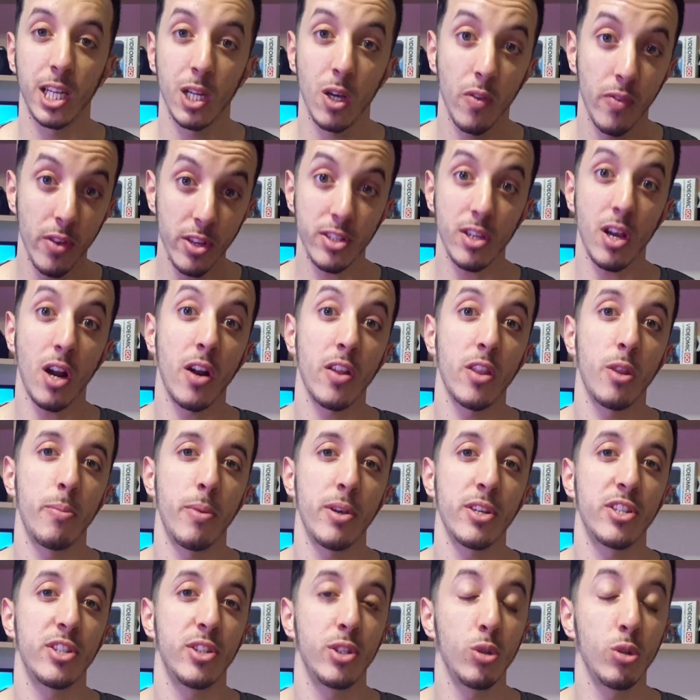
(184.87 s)
Now these are the
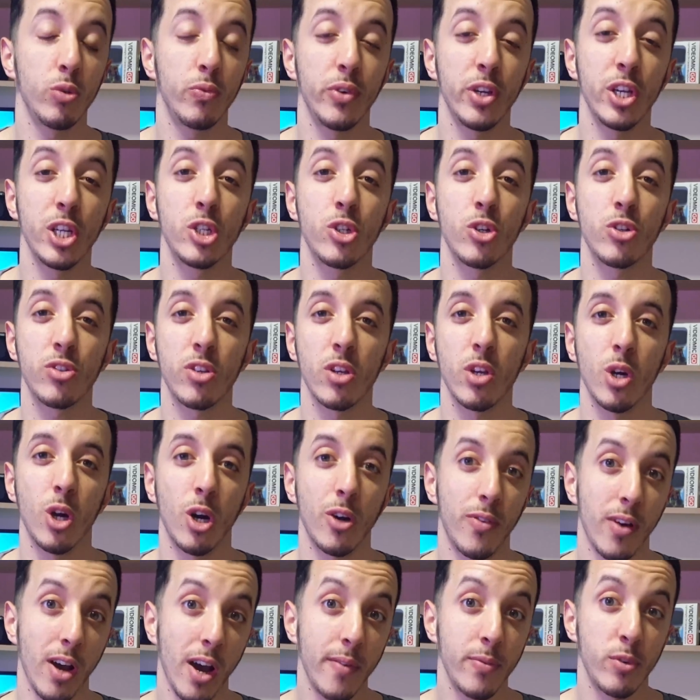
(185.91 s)
best new features of
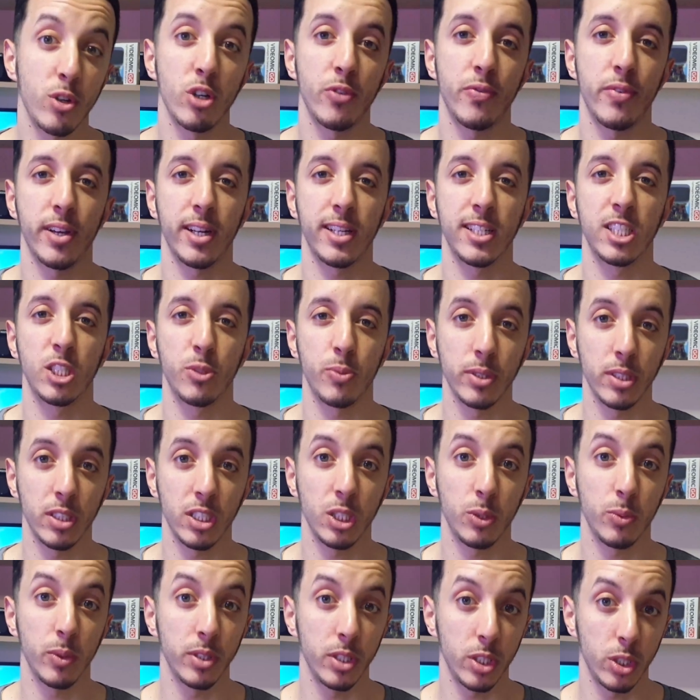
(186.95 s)
After Effects
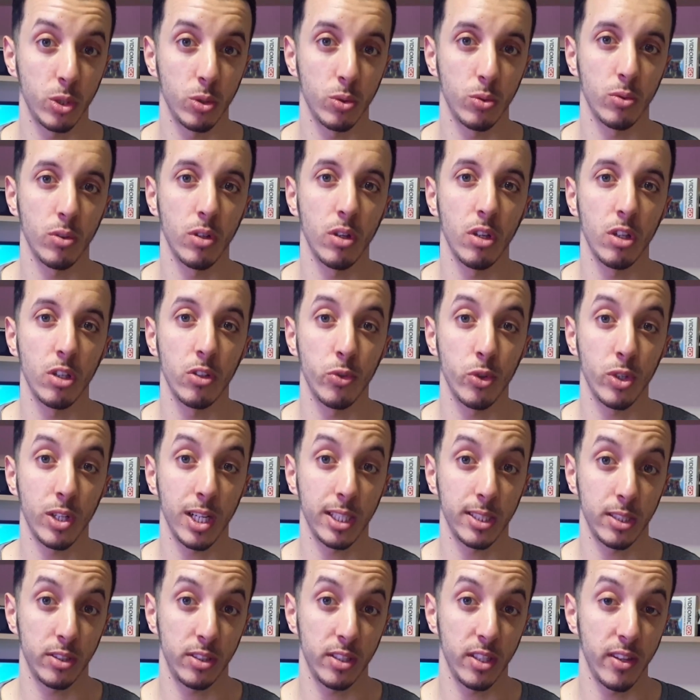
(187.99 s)
2022. If you would like
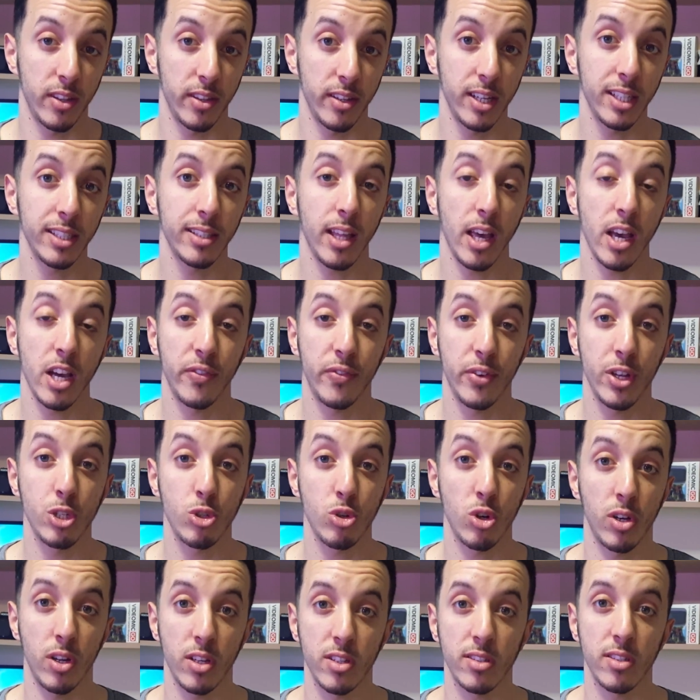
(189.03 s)
to see the entire feature
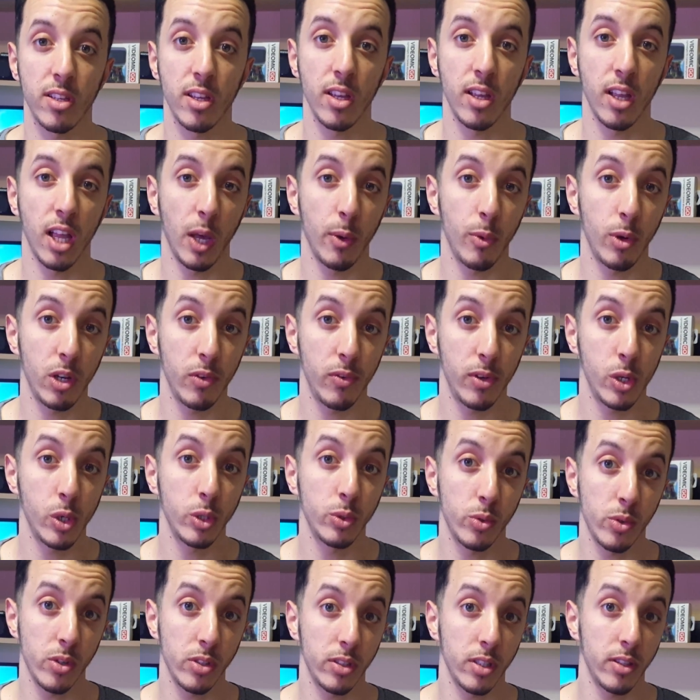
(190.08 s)
list, I will leave a link
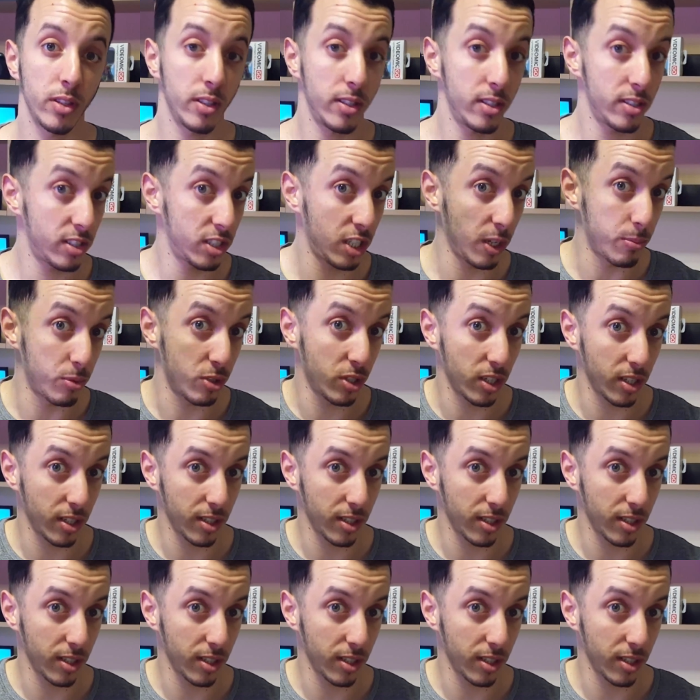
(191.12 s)
to it in the description.